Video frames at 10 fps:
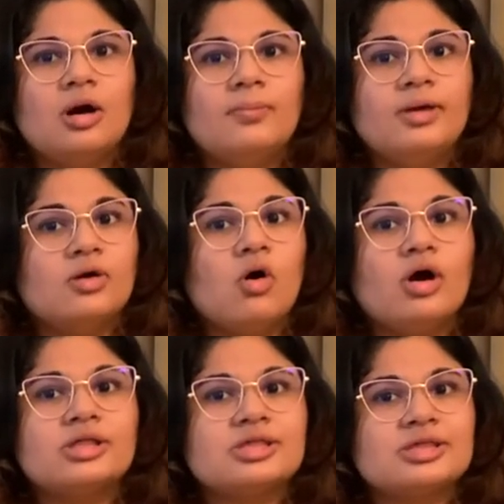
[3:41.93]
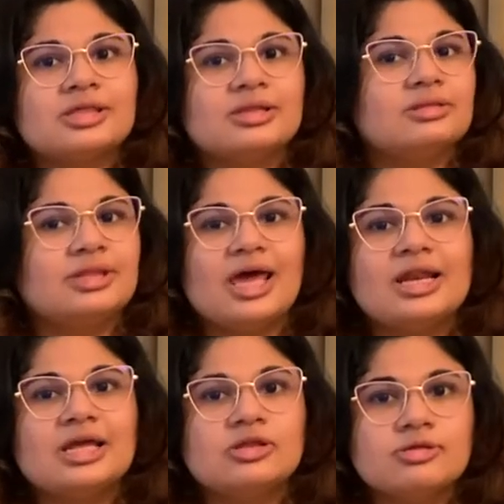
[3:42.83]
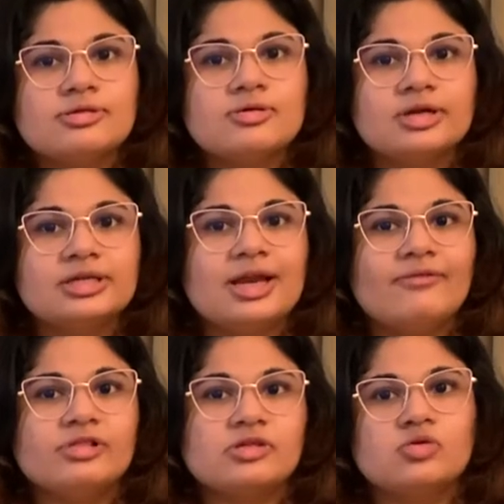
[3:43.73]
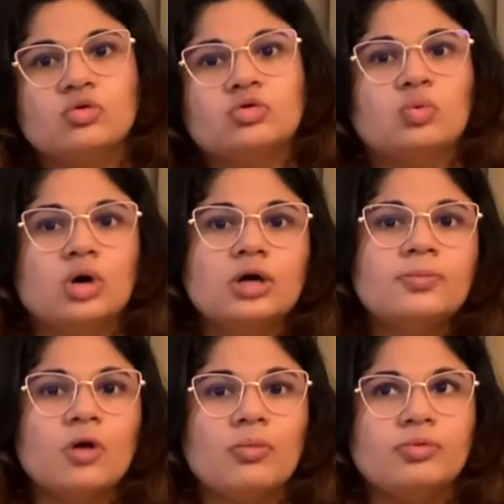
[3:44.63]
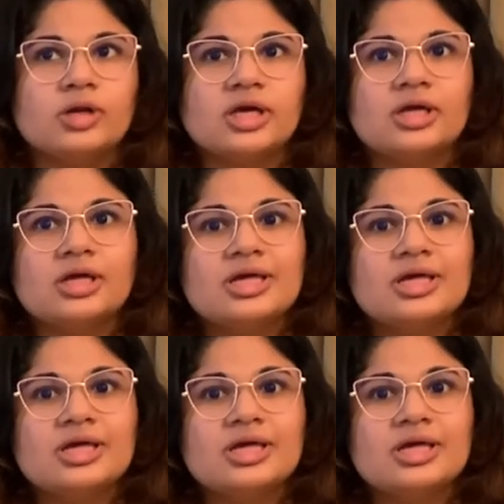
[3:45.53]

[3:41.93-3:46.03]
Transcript: because their insulin levels don't work properly.